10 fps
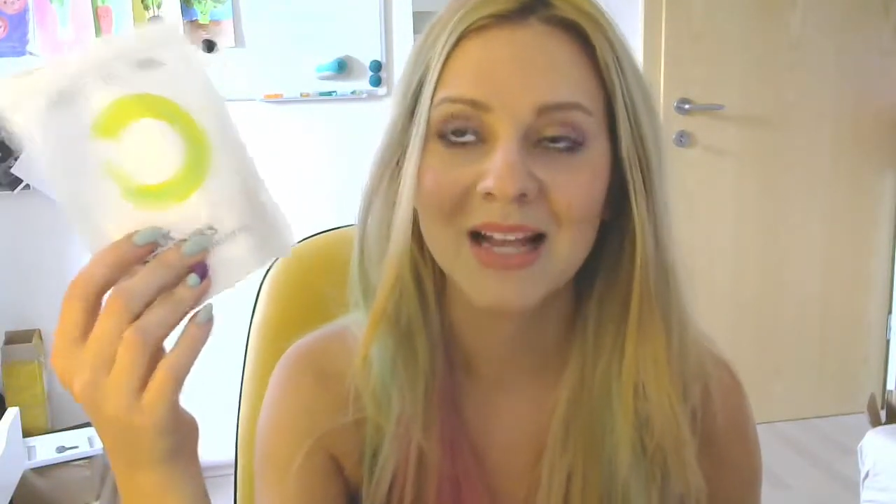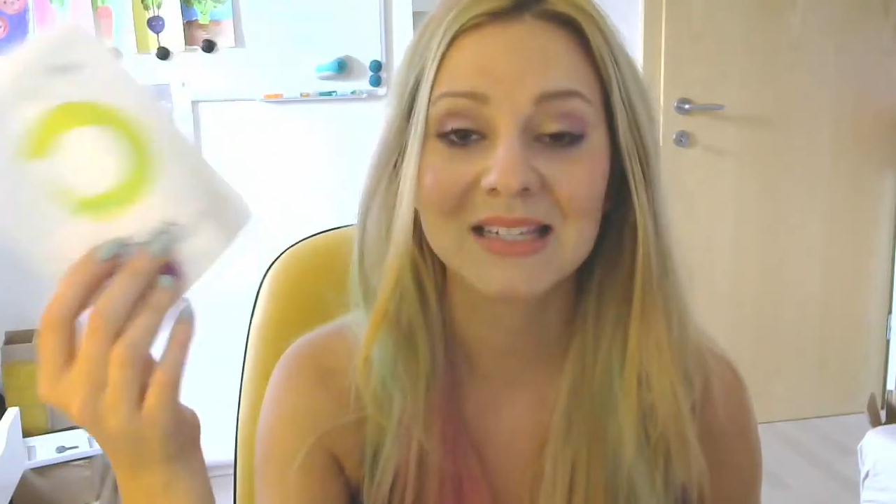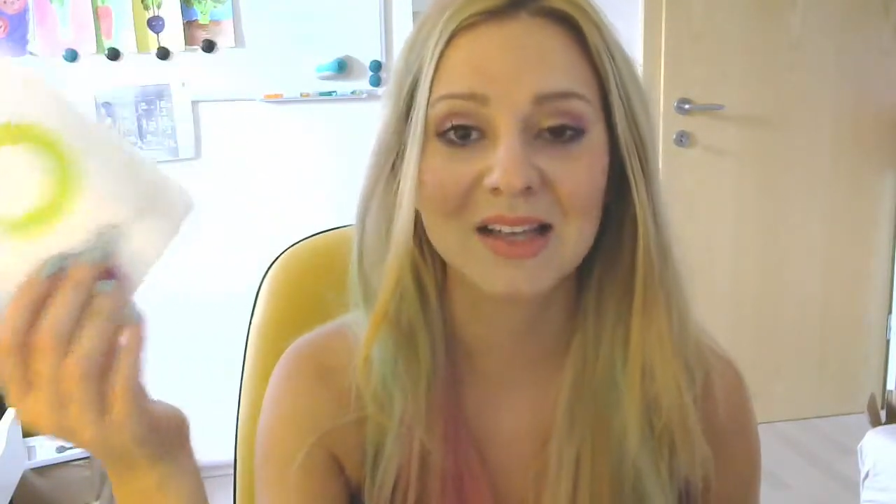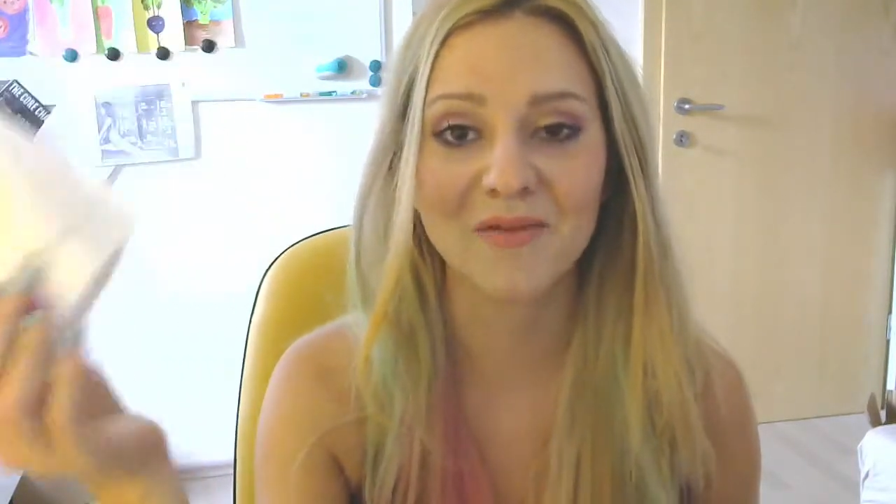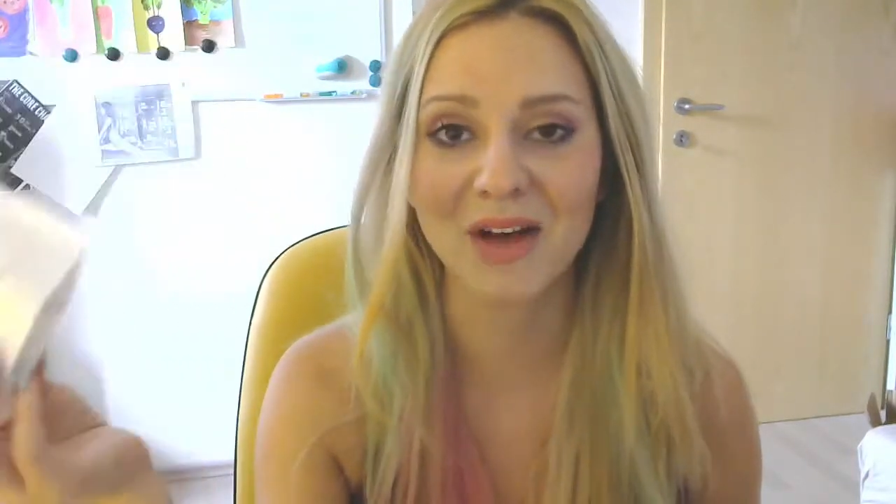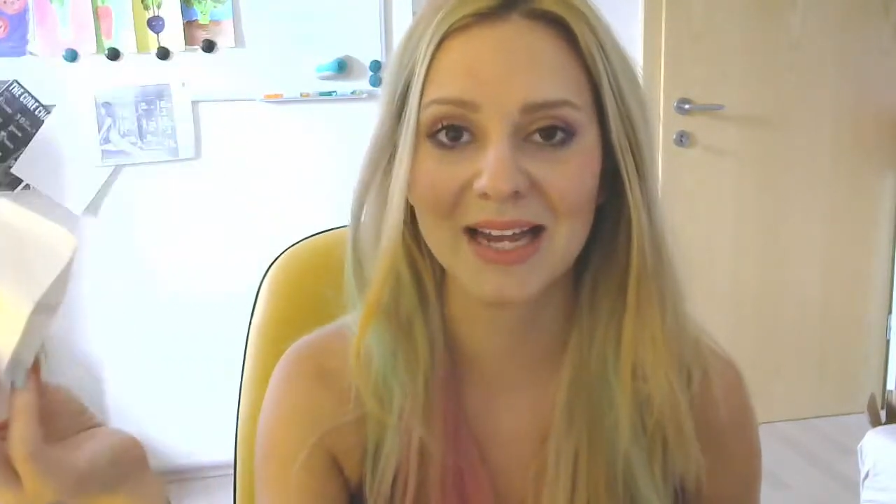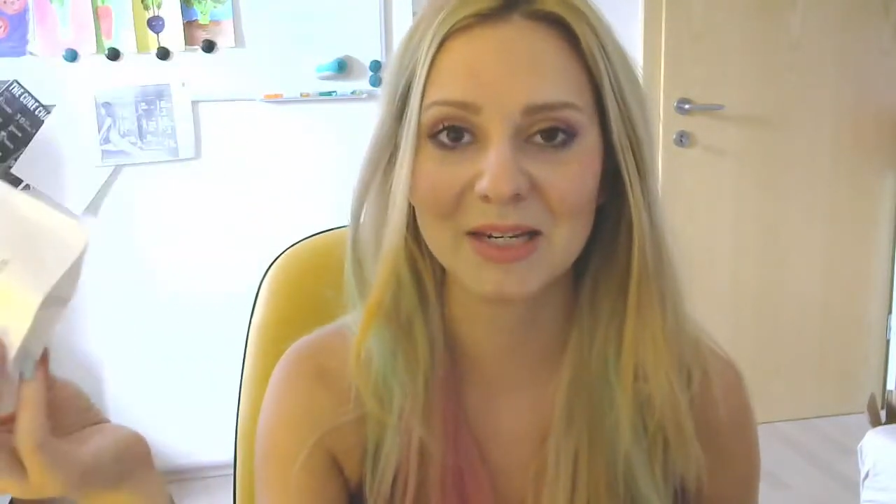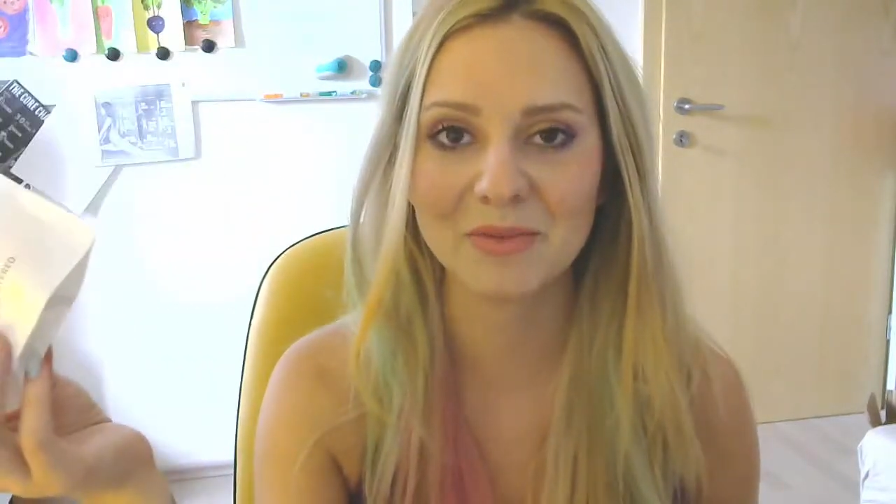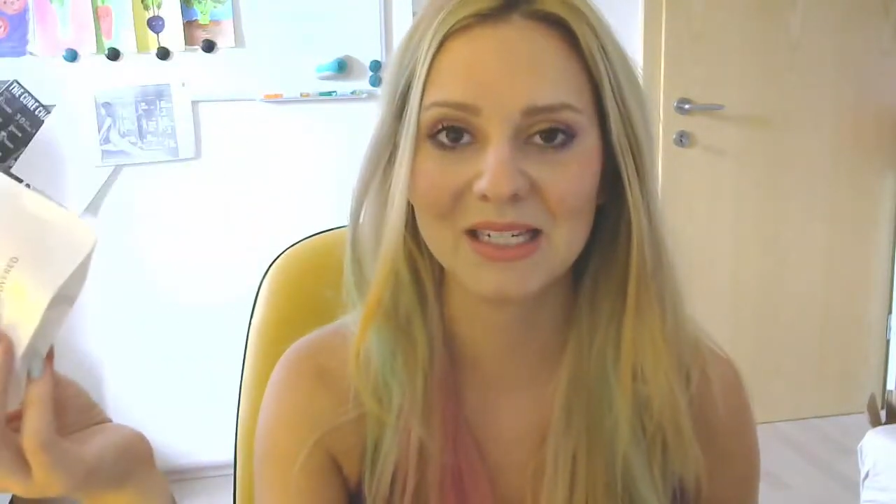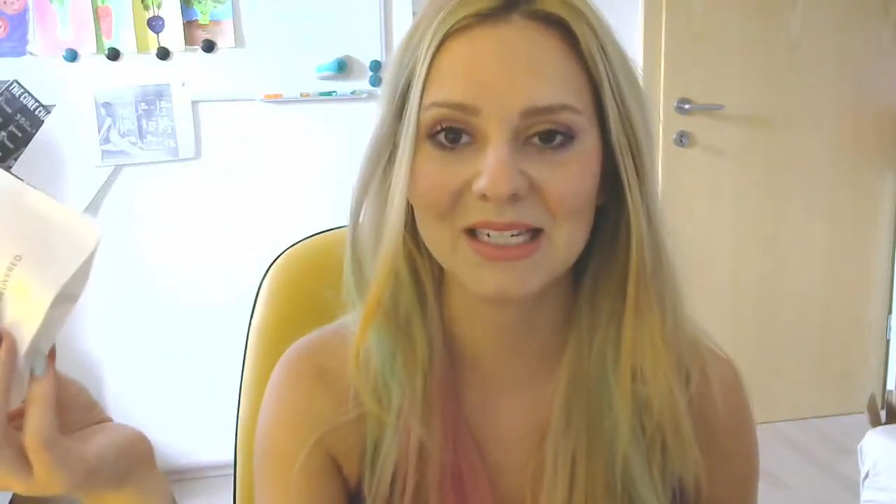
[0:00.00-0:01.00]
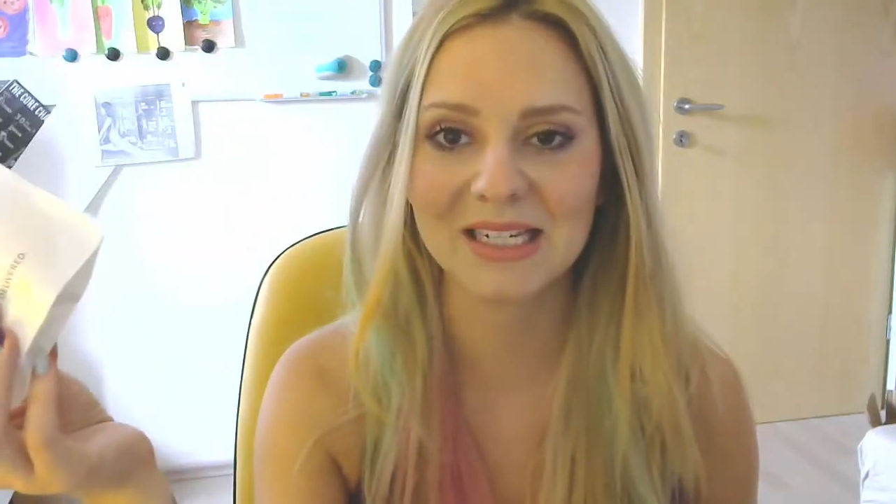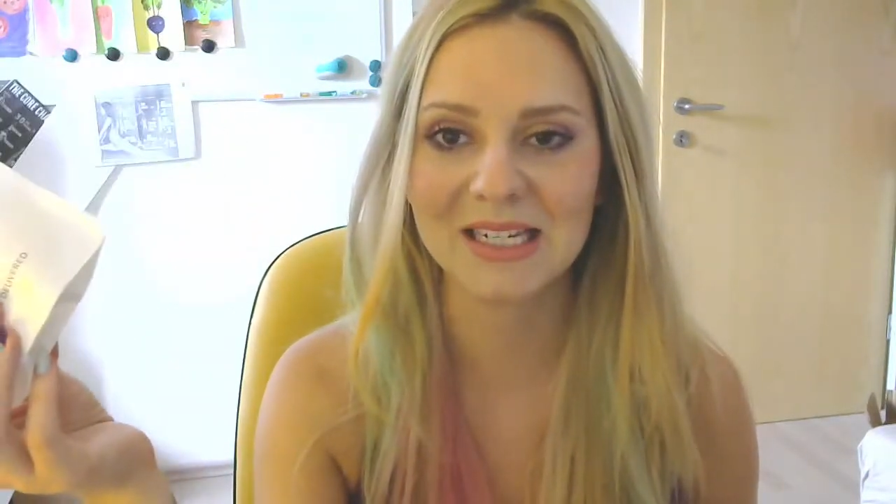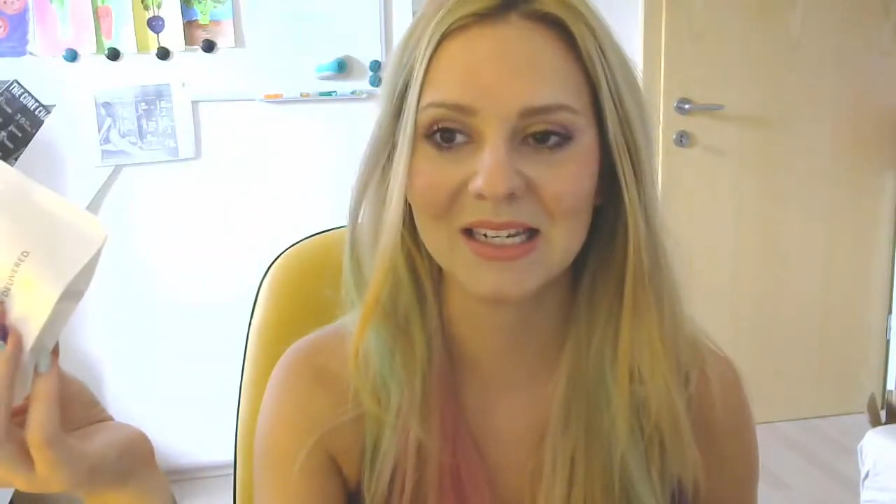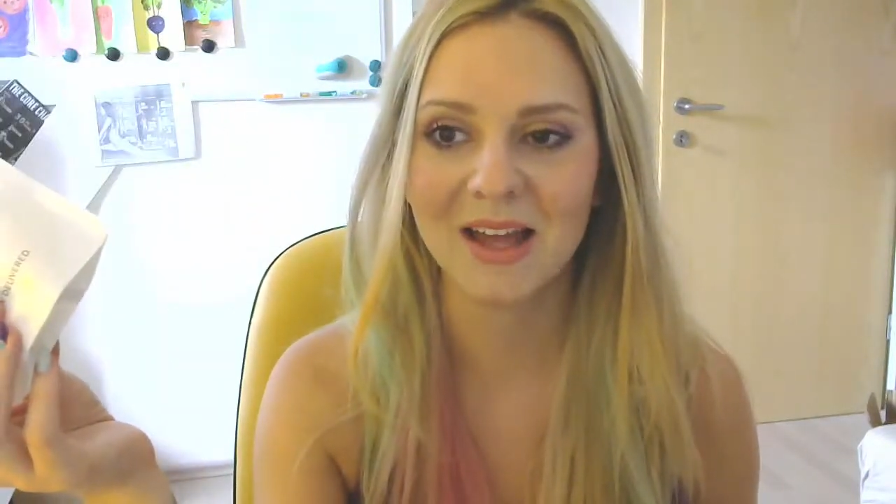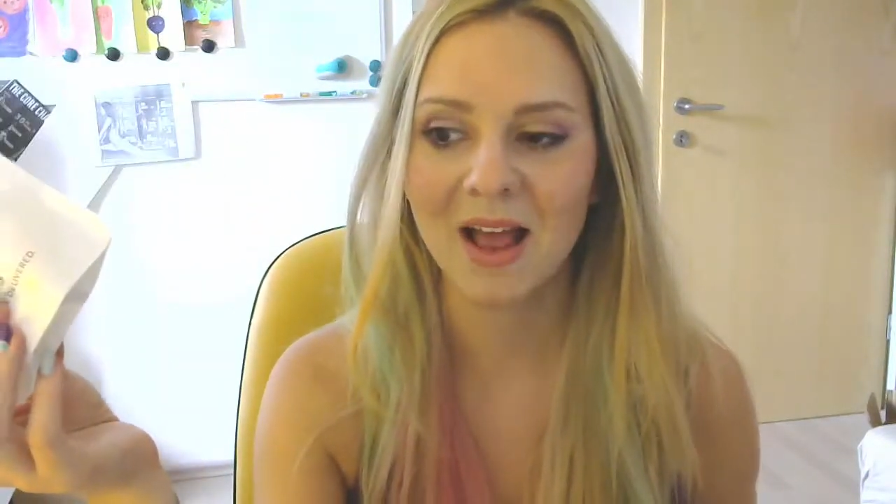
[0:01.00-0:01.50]
some vitamin
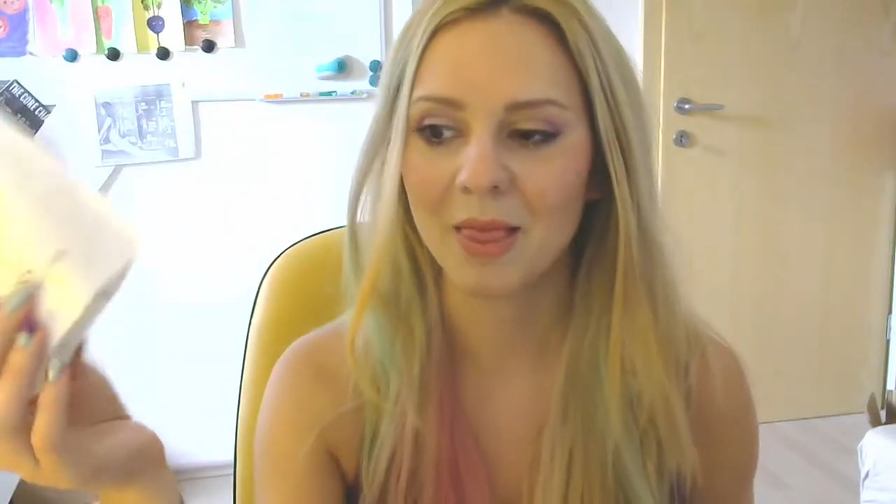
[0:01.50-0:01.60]
D,